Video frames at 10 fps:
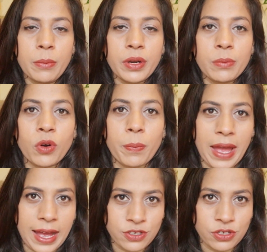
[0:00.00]
bring more
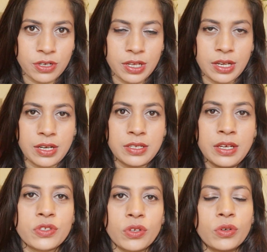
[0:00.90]
passion in it.
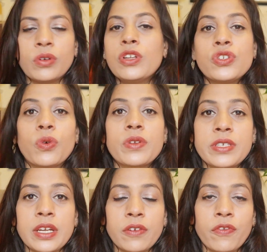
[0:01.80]
So don't
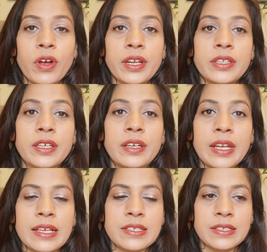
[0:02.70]
settle for anything
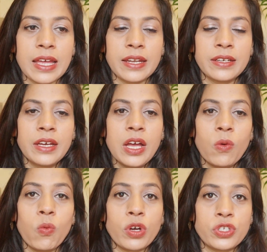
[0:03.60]
less than
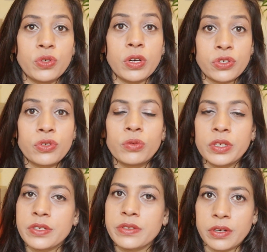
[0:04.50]
what you are
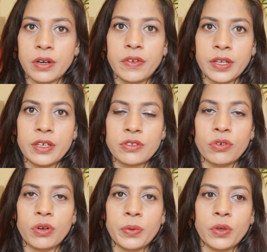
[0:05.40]
truly deserving,
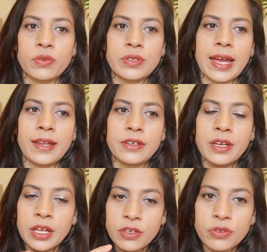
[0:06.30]
Scorpios, and
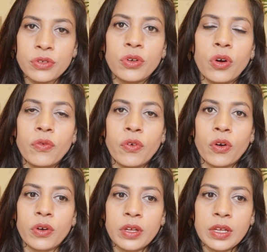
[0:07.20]
do go
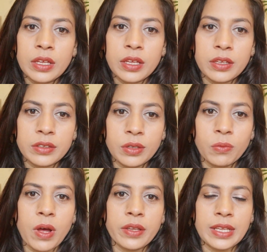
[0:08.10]
for the
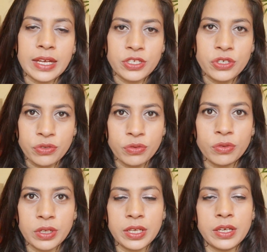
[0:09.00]
one that
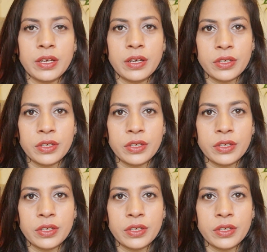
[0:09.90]
truly